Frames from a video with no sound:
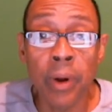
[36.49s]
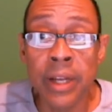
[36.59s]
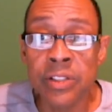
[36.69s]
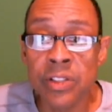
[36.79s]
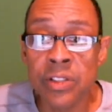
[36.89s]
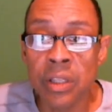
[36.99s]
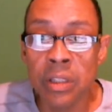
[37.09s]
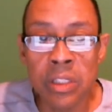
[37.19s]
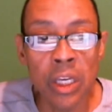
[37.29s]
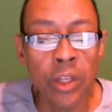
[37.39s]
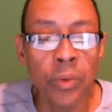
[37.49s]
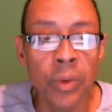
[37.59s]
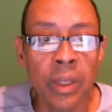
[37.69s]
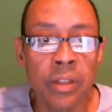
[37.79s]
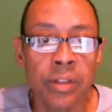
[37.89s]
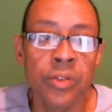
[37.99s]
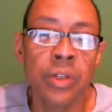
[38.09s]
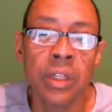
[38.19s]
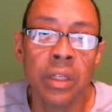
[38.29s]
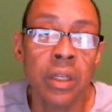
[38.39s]
prices continuing to
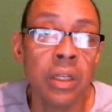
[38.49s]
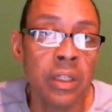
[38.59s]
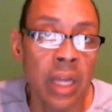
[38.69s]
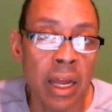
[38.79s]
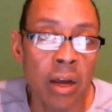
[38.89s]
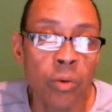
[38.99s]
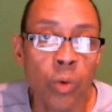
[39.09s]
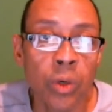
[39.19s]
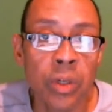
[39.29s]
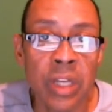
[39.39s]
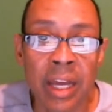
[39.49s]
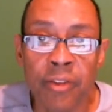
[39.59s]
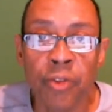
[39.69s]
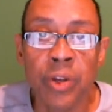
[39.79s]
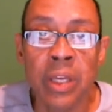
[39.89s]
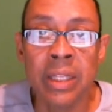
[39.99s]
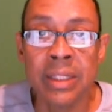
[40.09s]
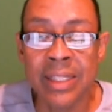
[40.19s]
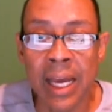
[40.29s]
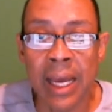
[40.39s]
trend downward every
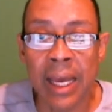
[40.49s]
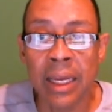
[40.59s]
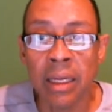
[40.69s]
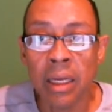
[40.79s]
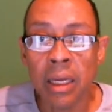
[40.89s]
day.